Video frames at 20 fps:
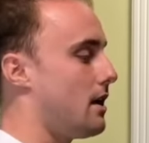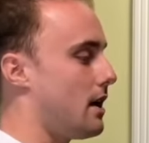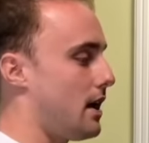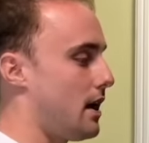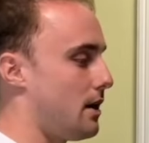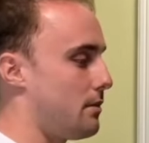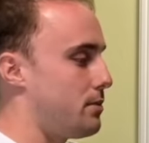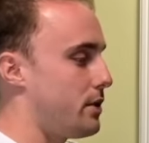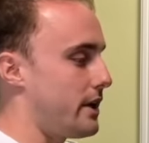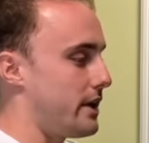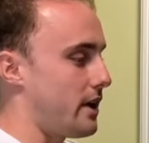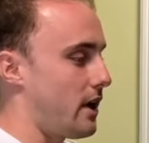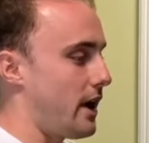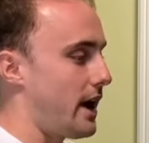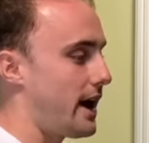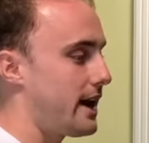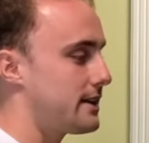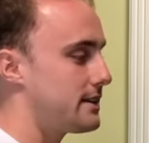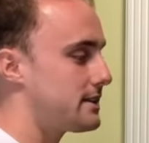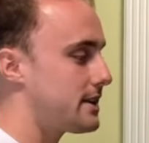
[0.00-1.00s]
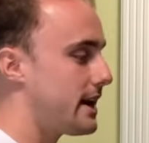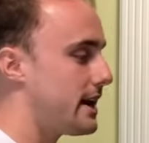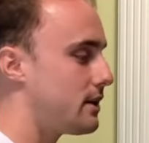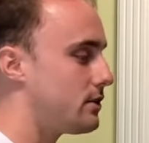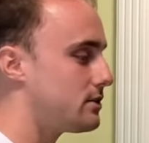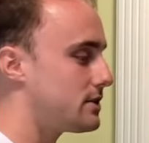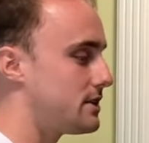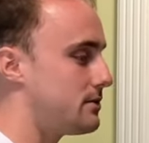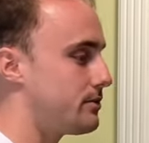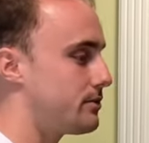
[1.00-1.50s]
putting our hand
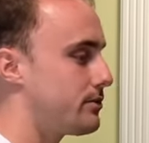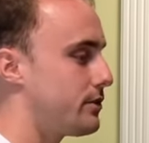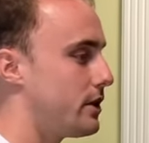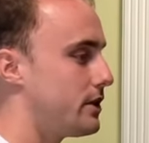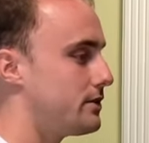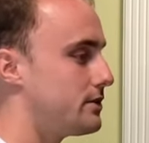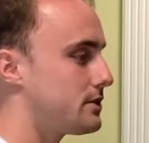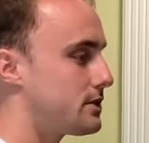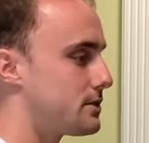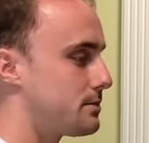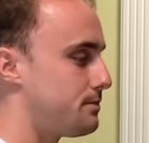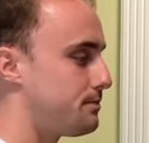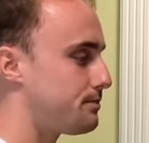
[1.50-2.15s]
out in front,